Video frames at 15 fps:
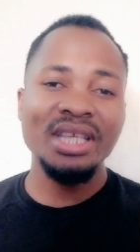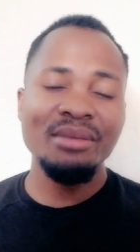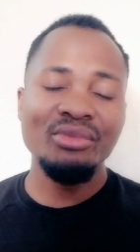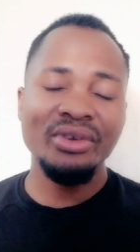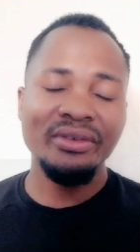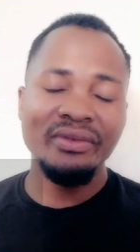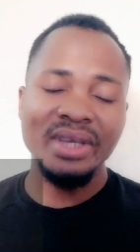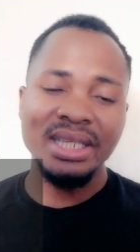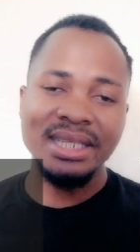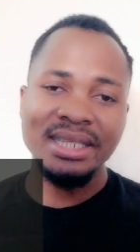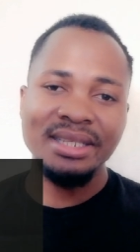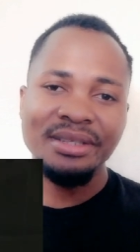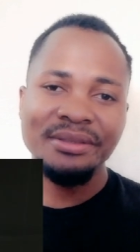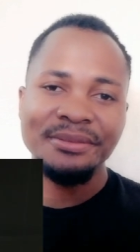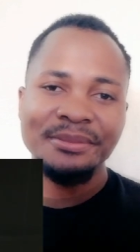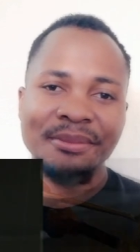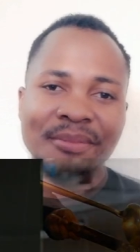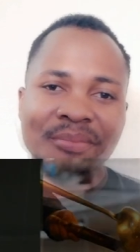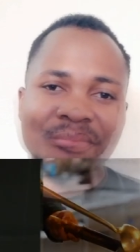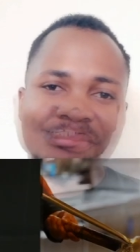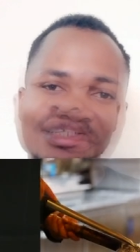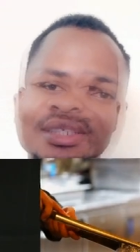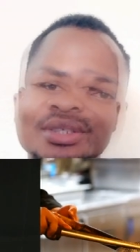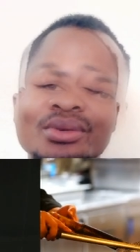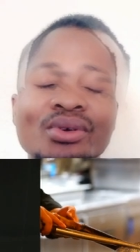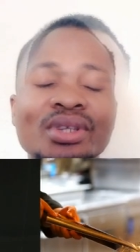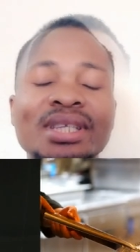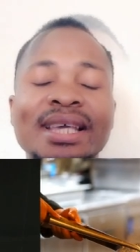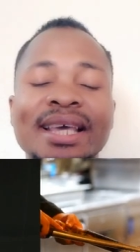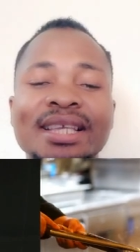stay motivated. Do
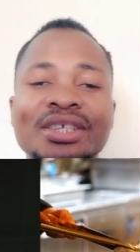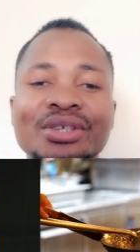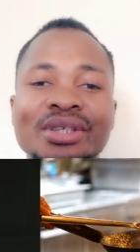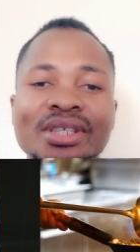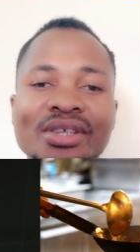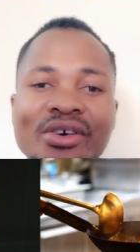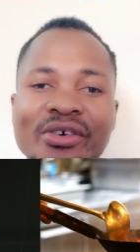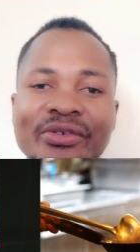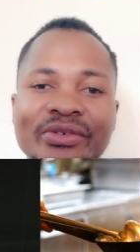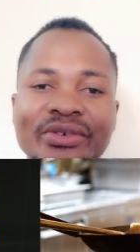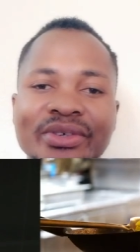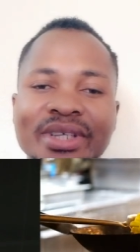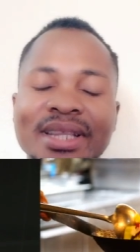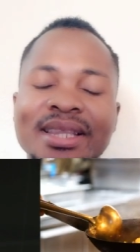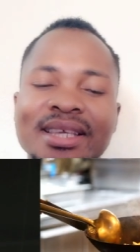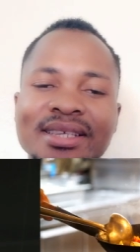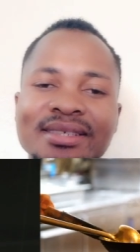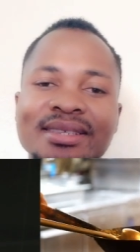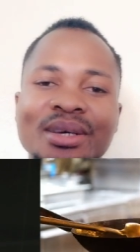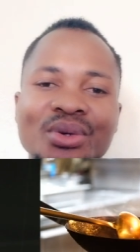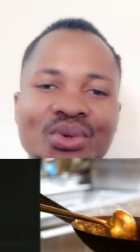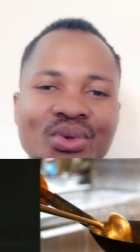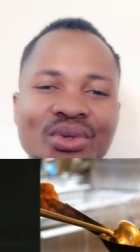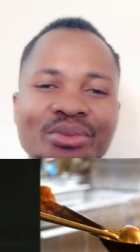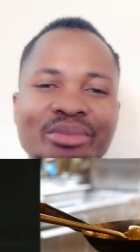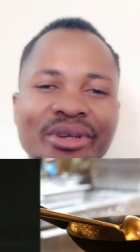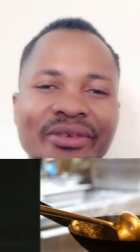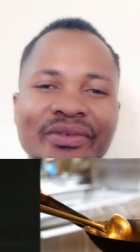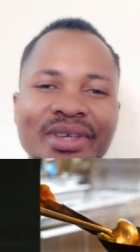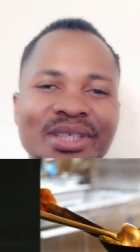not engage yourself in things that will not
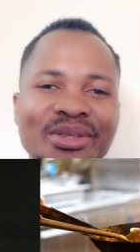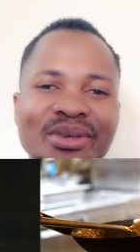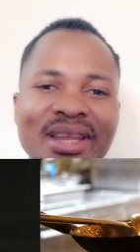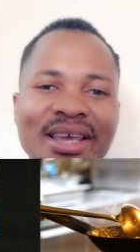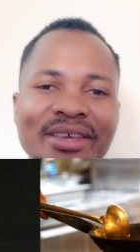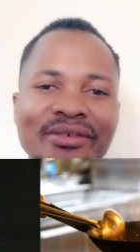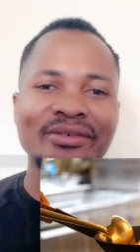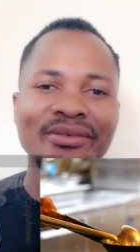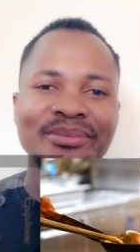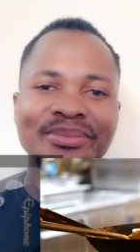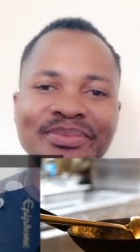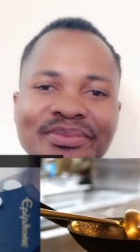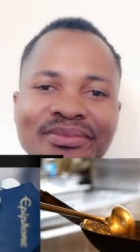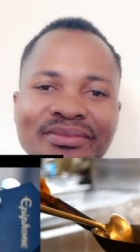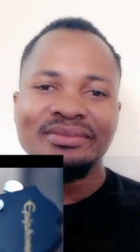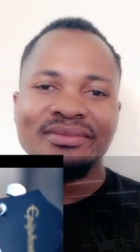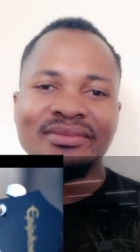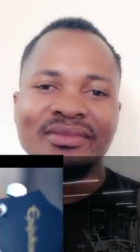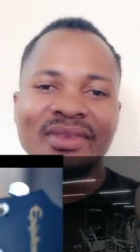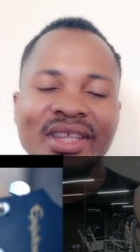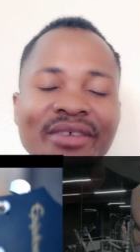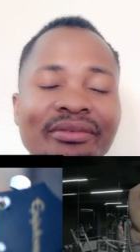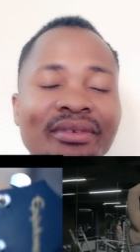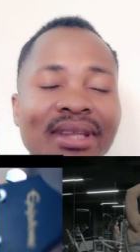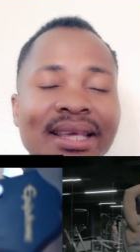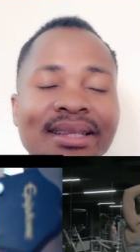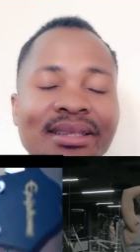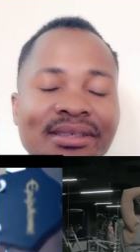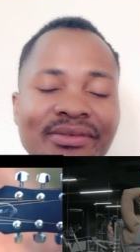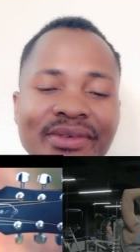benefit your life. If you
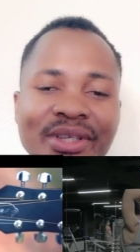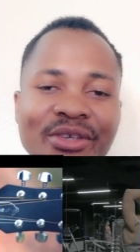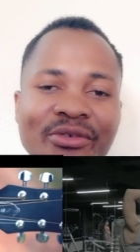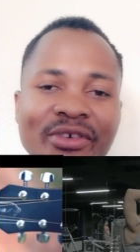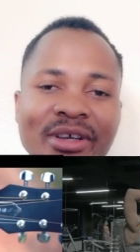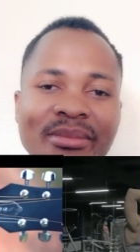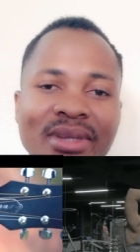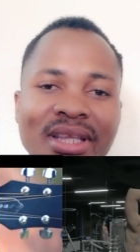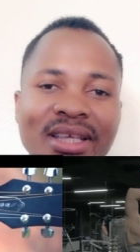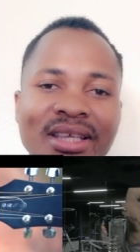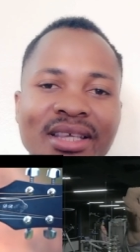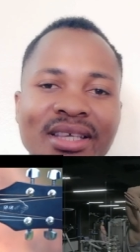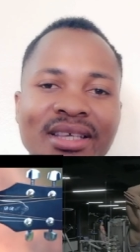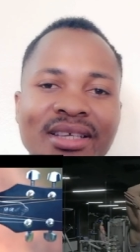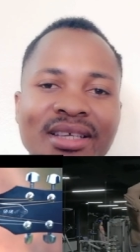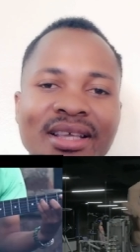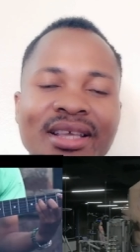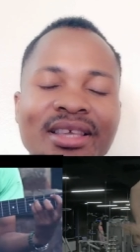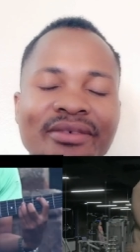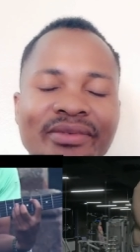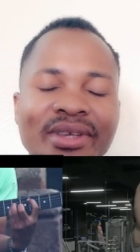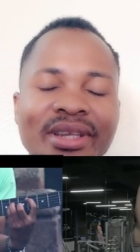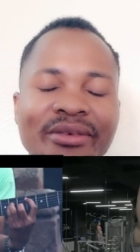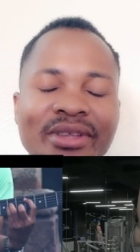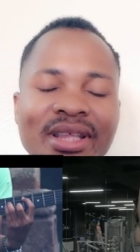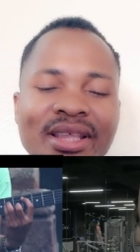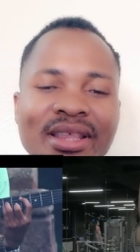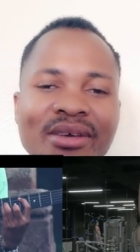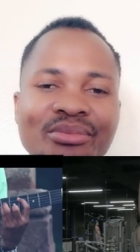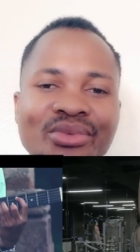like this video, family, give it a,
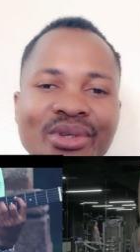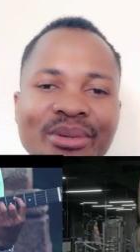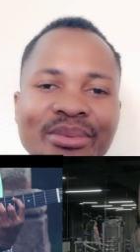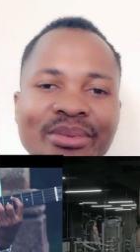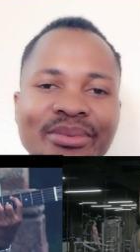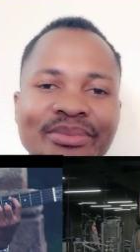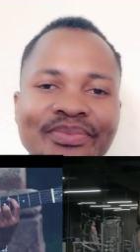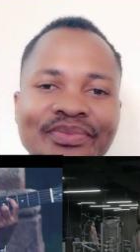a thumbs up.